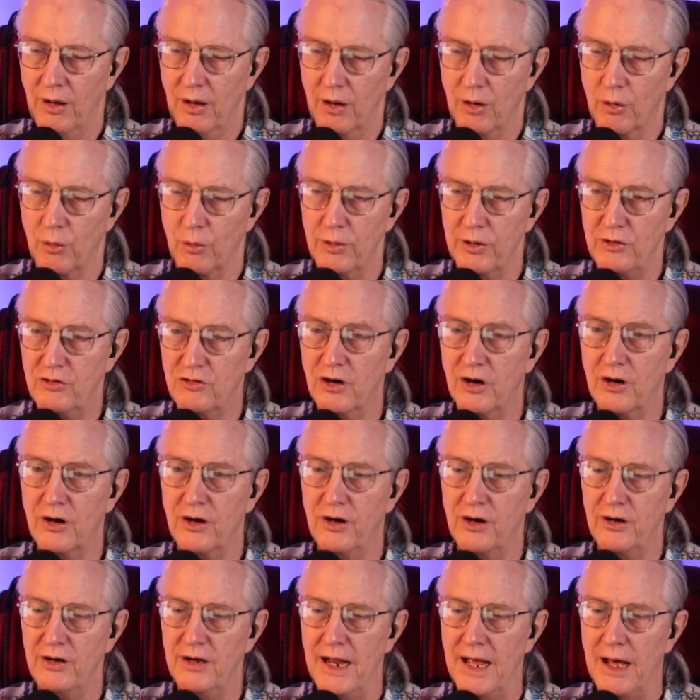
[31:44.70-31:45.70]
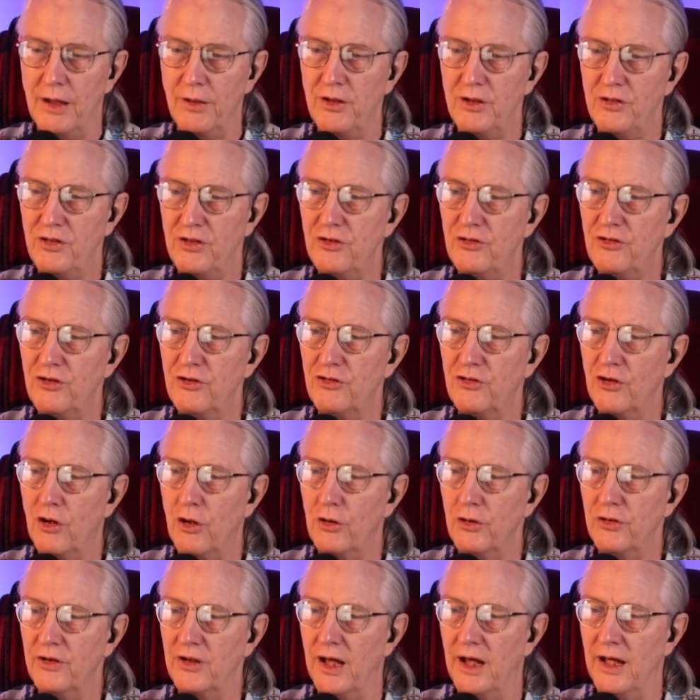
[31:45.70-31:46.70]
Return. Now that this is
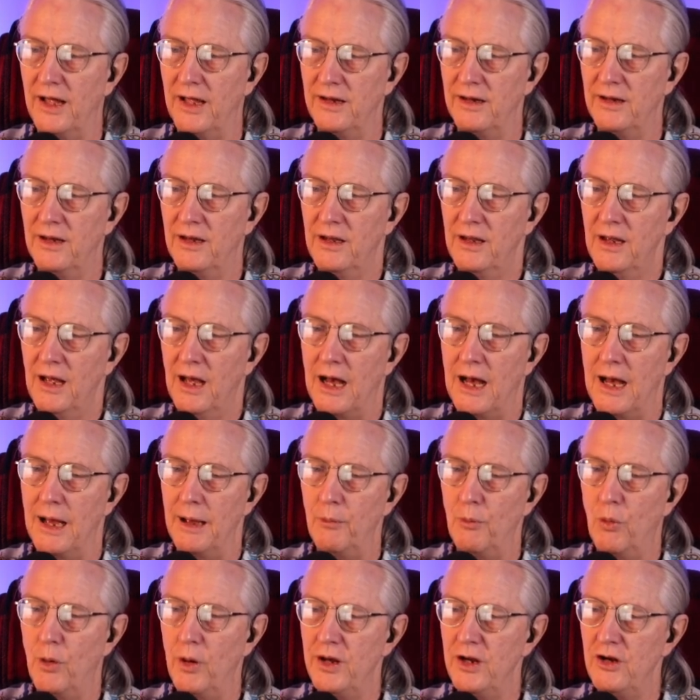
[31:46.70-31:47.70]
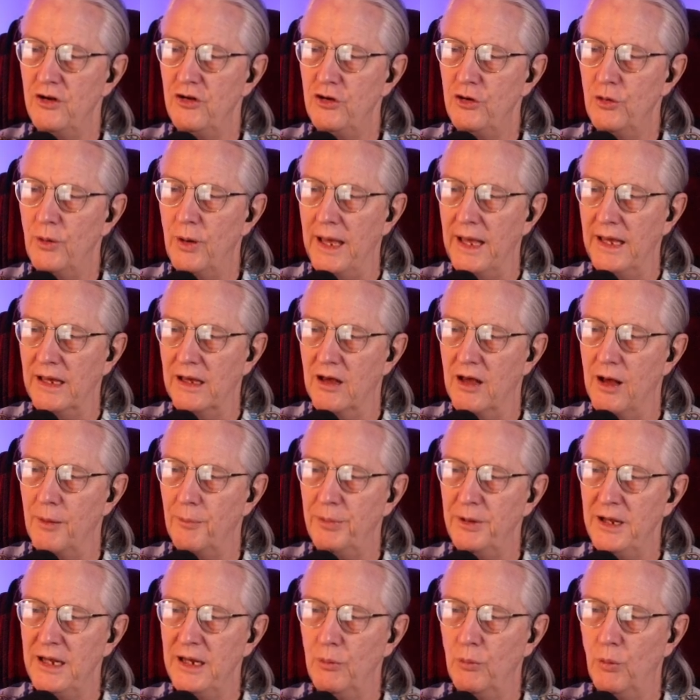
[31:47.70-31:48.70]
all done, I want to do a
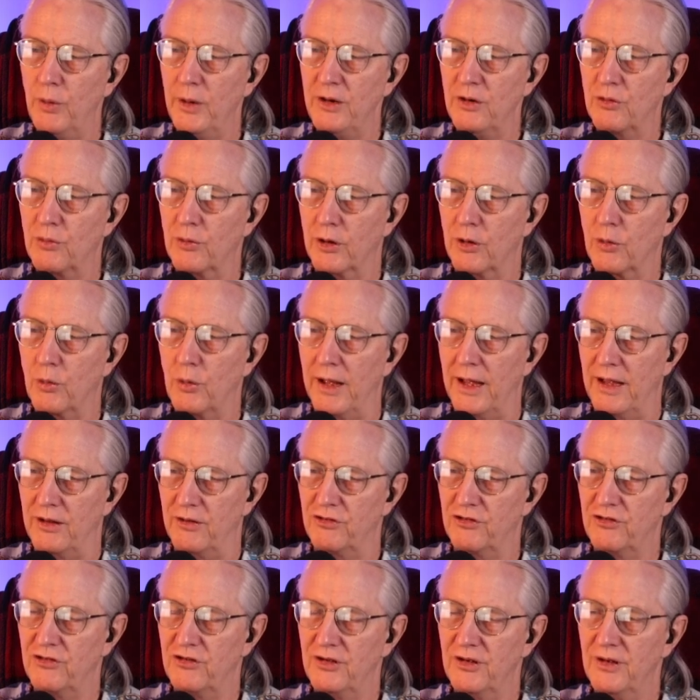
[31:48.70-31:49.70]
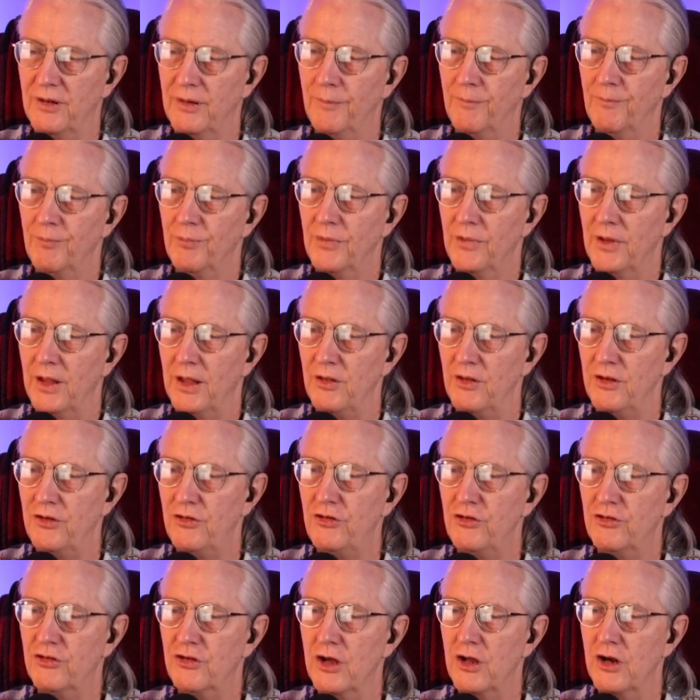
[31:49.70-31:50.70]
company wind request. And this
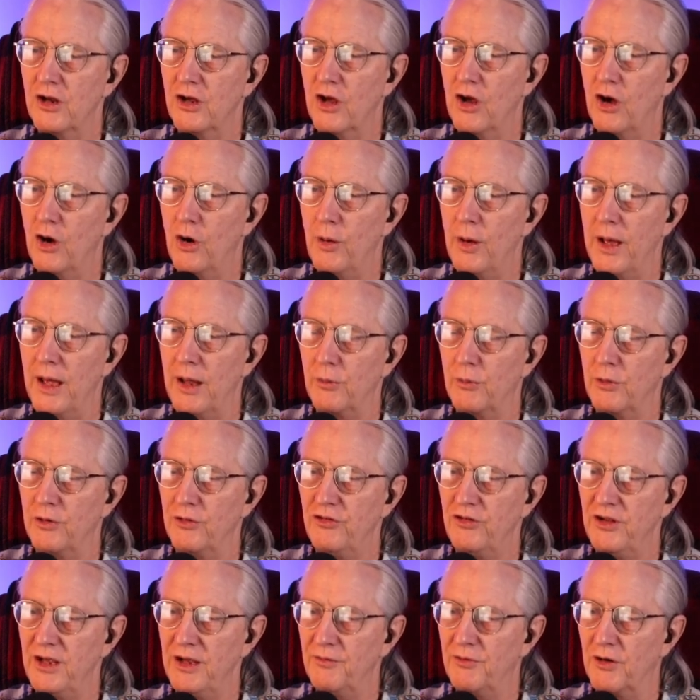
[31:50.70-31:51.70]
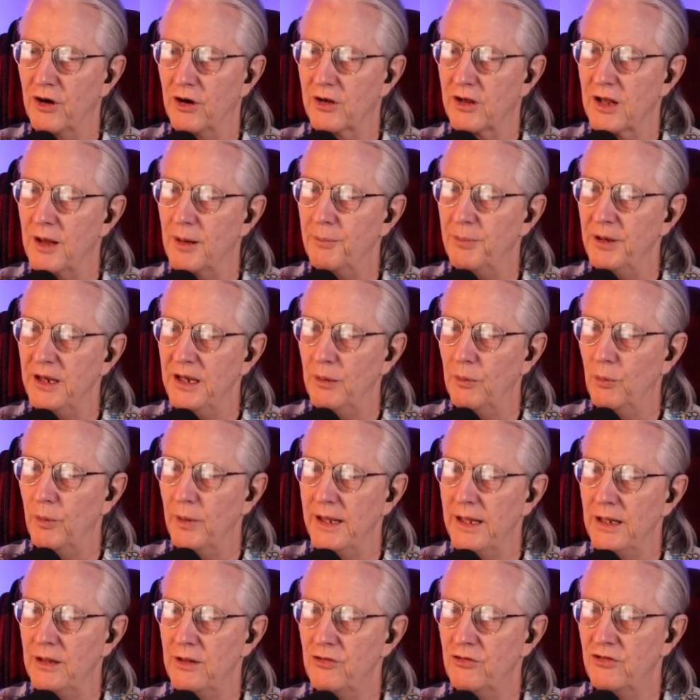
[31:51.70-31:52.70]
is going to go and receive our company
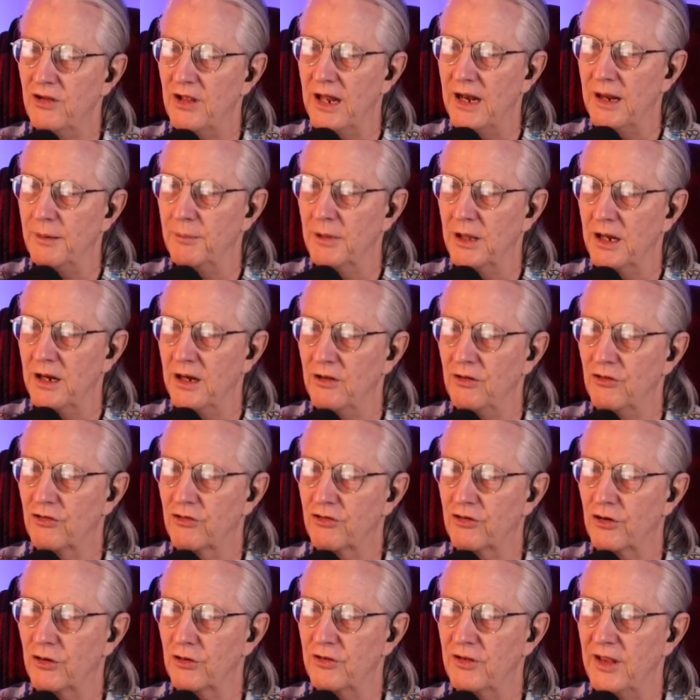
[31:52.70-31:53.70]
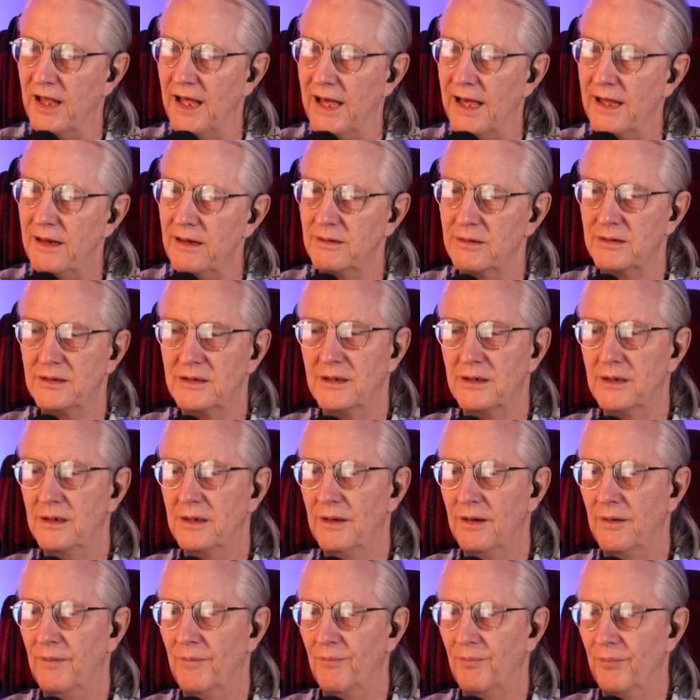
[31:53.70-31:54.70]
winds, and I'm going to insert that.
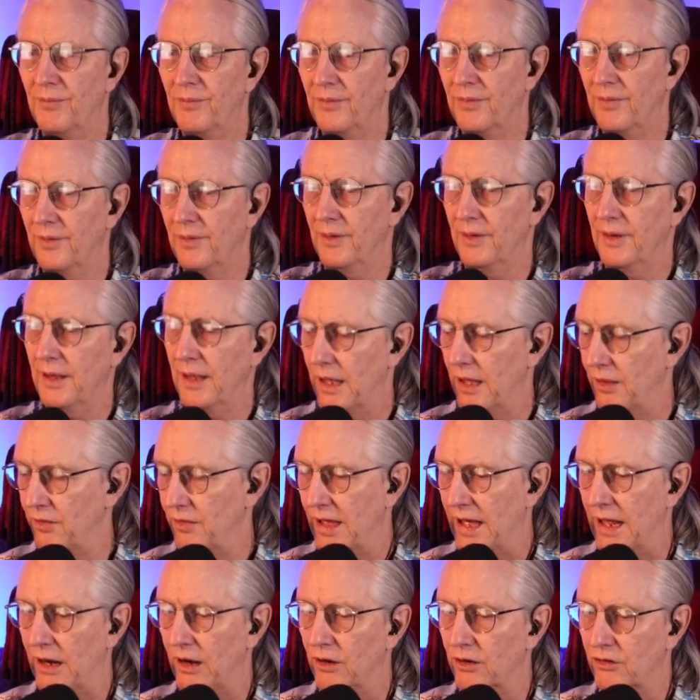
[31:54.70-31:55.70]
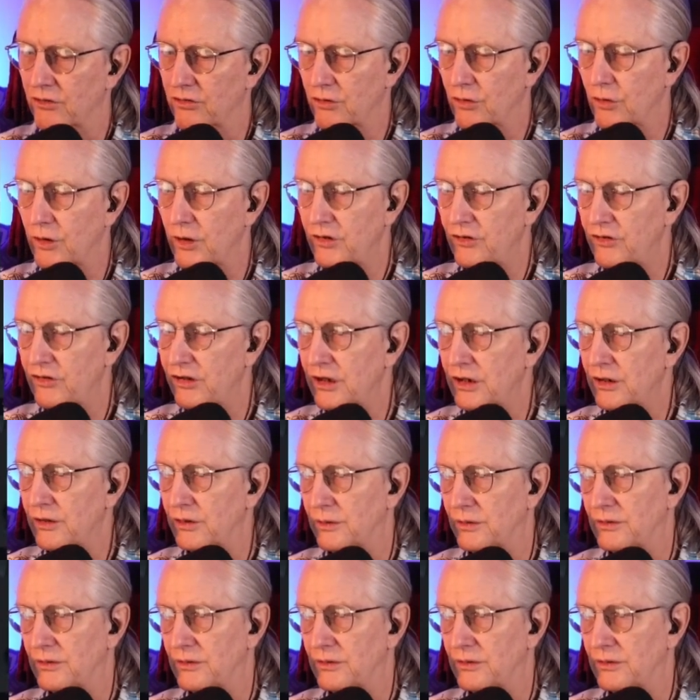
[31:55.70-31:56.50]
And that looks good too.